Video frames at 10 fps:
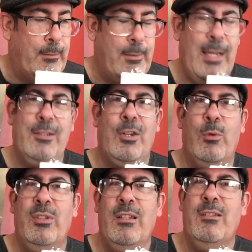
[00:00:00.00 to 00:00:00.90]
not
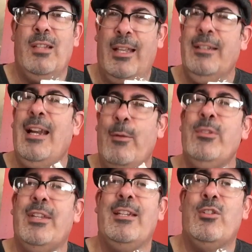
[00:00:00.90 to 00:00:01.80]
chosen, selected. I
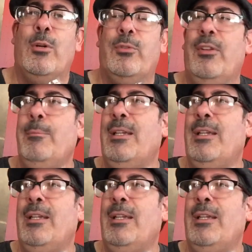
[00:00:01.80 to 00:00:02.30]
would say chosen